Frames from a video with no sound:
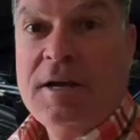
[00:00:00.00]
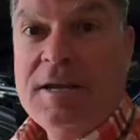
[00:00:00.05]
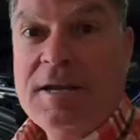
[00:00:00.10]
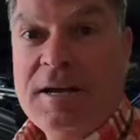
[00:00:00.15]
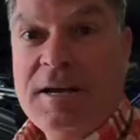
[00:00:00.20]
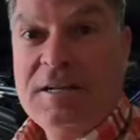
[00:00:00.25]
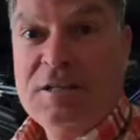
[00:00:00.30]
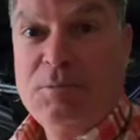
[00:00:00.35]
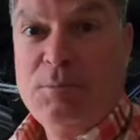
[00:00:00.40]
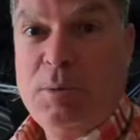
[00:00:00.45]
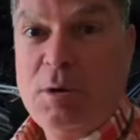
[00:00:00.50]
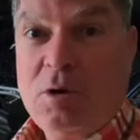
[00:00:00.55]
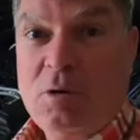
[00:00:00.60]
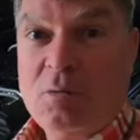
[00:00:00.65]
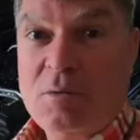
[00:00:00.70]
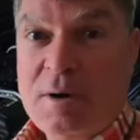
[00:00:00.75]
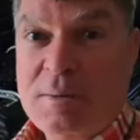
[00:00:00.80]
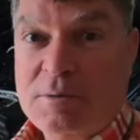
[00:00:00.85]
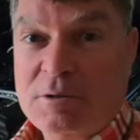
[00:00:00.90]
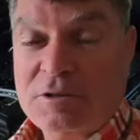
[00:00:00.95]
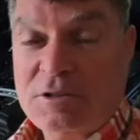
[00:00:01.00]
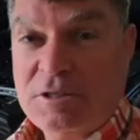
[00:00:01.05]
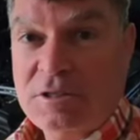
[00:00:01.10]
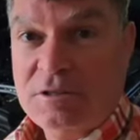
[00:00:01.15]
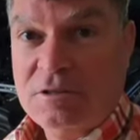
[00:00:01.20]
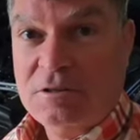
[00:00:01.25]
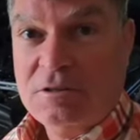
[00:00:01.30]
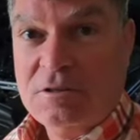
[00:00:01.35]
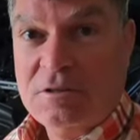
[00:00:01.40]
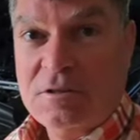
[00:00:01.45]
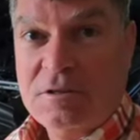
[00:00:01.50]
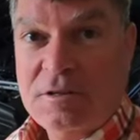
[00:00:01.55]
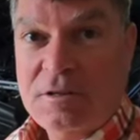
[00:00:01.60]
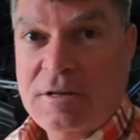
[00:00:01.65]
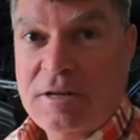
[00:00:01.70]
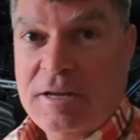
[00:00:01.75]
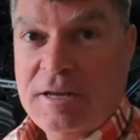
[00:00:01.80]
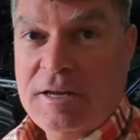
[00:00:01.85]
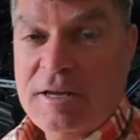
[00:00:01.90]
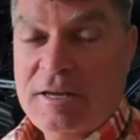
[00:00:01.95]
Hey guys, Paul Roberts here.
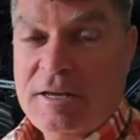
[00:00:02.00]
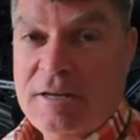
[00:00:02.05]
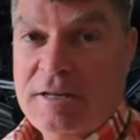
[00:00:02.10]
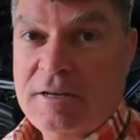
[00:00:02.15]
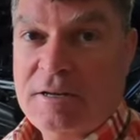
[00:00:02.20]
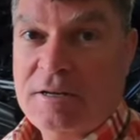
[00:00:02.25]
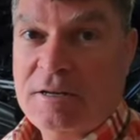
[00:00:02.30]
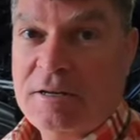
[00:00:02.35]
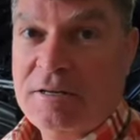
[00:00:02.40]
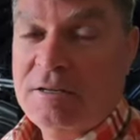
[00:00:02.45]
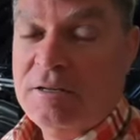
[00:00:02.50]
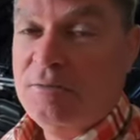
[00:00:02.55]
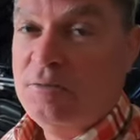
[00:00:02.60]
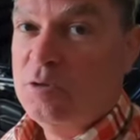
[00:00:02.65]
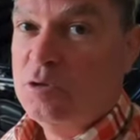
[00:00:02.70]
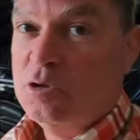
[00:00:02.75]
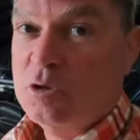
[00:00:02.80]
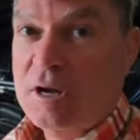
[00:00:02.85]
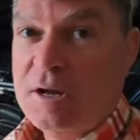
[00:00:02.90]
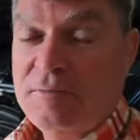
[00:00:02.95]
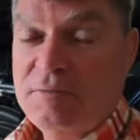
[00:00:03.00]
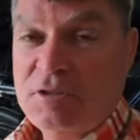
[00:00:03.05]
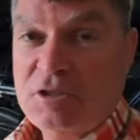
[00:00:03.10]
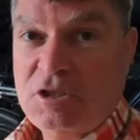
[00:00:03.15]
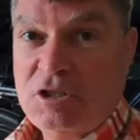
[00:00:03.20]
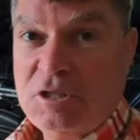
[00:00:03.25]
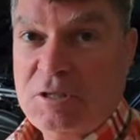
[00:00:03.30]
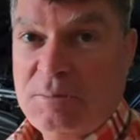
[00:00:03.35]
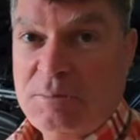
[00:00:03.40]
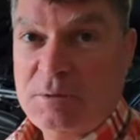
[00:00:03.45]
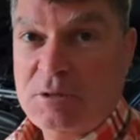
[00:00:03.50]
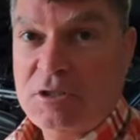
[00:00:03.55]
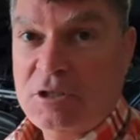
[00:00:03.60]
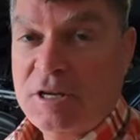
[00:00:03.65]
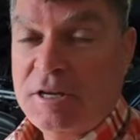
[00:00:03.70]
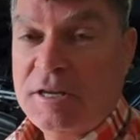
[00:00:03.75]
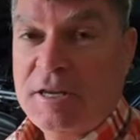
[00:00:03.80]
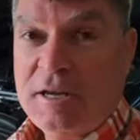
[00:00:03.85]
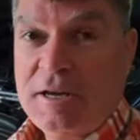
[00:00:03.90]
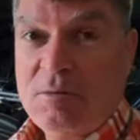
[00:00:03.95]
And if you drive a Jeep
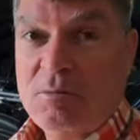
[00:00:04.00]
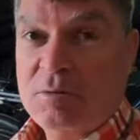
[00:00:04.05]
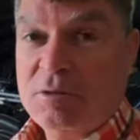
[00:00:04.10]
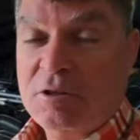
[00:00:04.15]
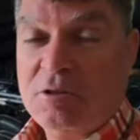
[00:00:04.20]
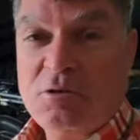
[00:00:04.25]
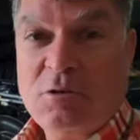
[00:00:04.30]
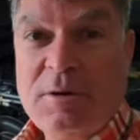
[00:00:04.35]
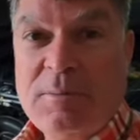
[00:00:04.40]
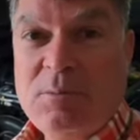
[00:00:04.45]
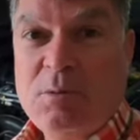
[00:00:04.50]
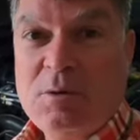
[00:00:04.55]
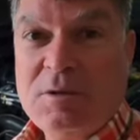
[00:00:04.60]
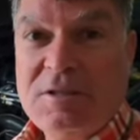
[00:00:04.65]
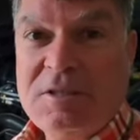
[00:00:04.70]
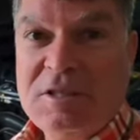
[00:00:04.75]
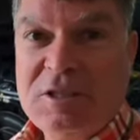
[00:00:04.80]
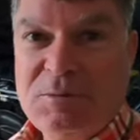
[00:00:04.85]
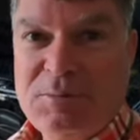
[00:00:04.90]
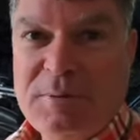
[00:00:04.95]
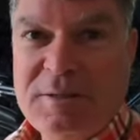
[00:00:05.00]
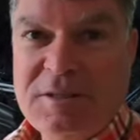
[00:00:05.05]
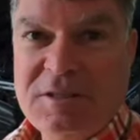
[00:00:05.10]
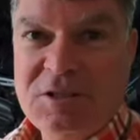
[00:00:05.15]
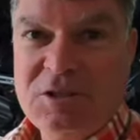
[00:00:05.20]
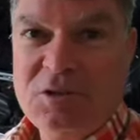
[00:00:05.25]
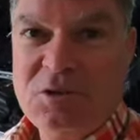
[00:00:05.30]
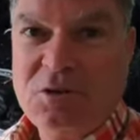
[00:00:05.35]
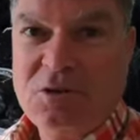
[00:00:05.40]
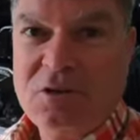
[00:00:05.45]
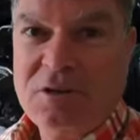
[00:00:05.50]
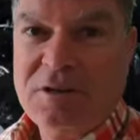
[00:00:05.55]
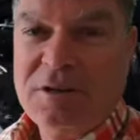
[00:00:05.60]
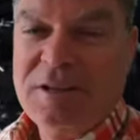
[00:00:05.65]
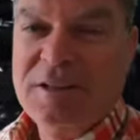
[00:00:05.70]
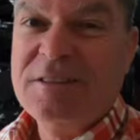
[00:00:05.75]
JK with a 3.6 Pentastar,